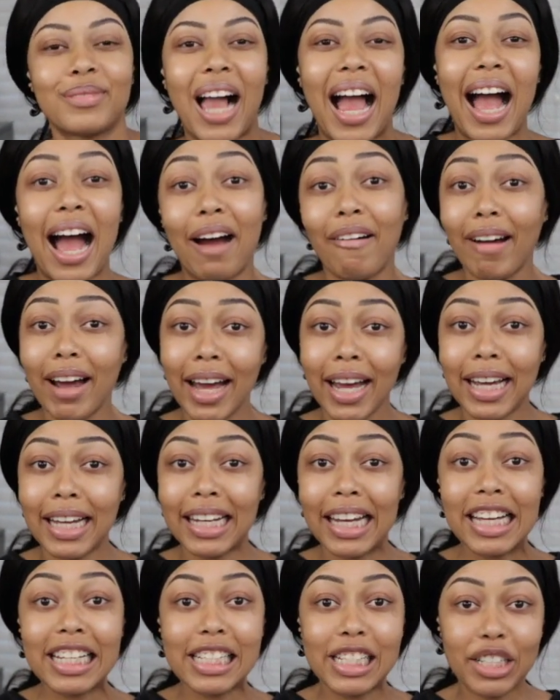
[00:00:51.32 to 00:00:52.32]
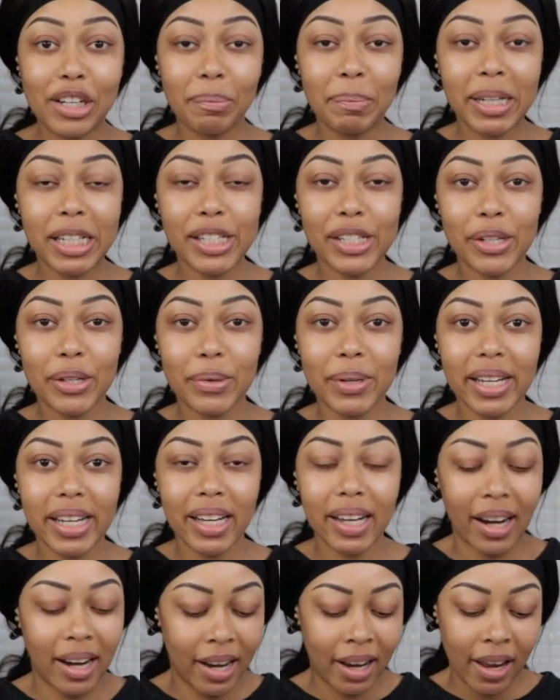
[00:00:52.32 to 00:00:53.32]
All right, let's jump into it.
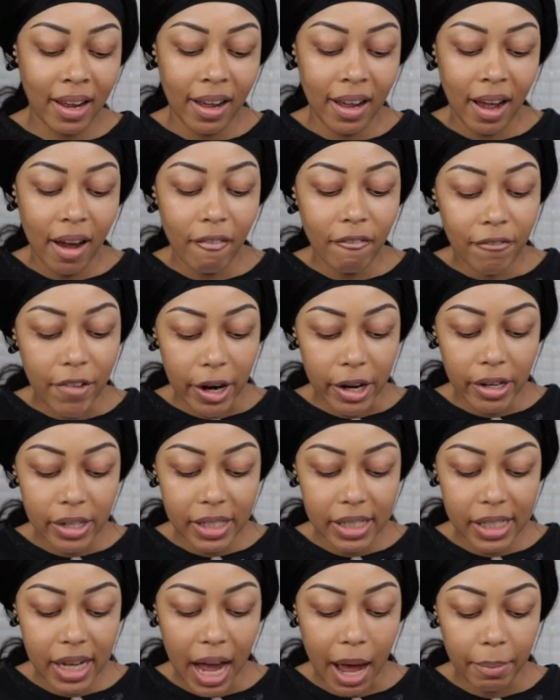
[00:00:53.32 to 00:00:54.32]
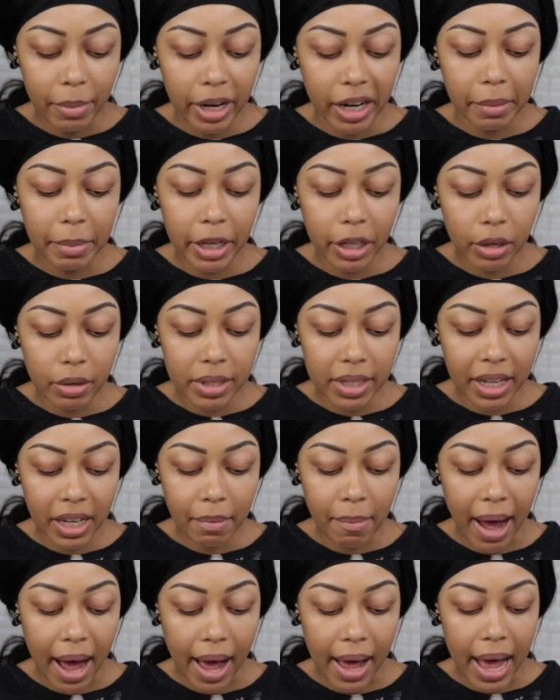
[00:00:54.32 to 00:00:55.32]
First, I'm gonna be using
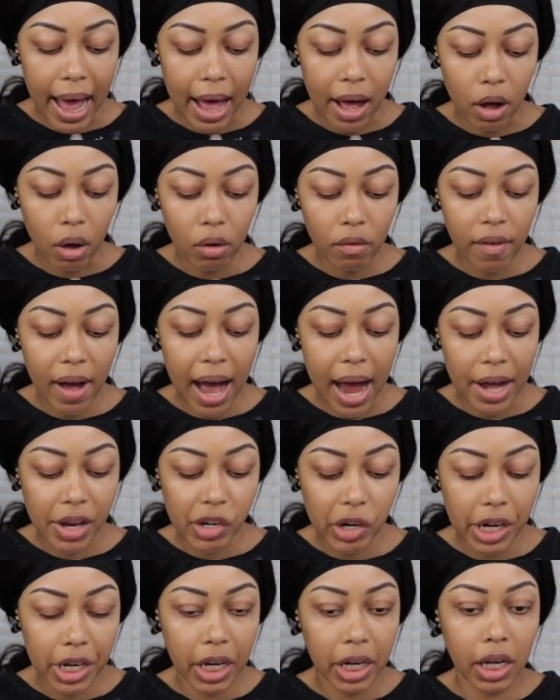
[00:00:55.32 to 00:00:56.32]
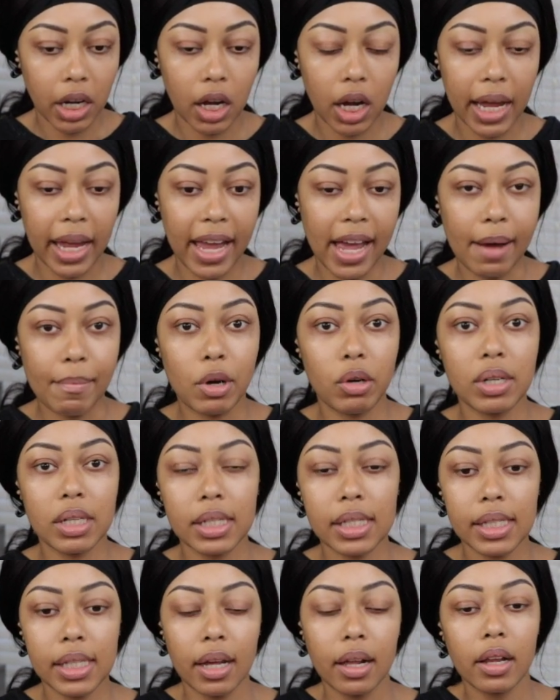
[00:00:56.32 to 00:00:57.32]
my e.l.f. Hydrating Camo
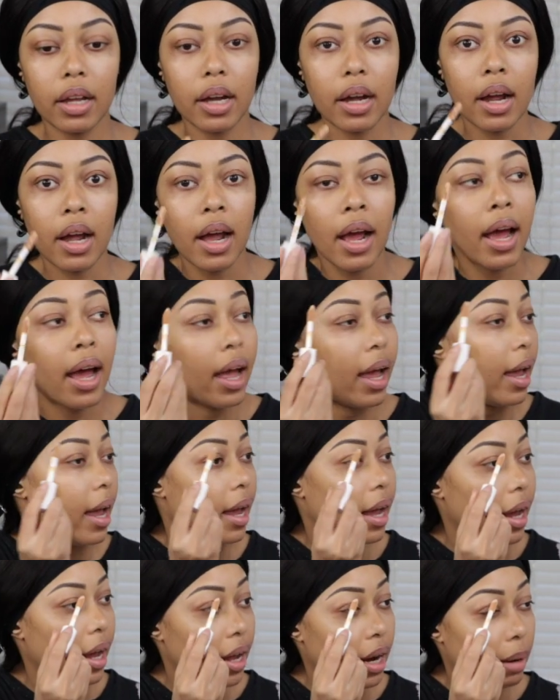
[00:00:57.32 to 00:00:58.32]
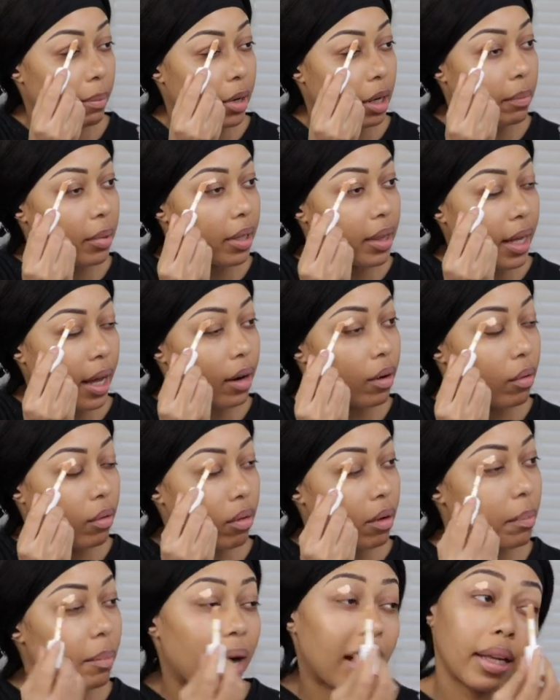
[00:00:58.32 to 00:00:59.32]
Concealer, and I'm gonna put that
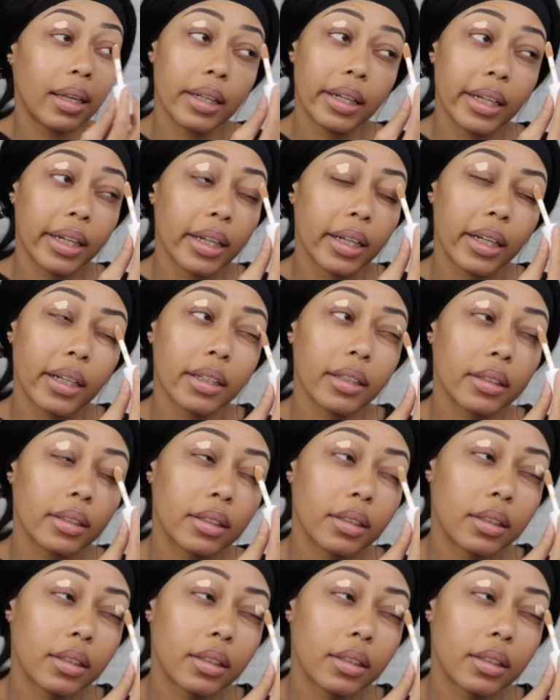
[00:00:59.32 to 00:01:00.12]
on my lids.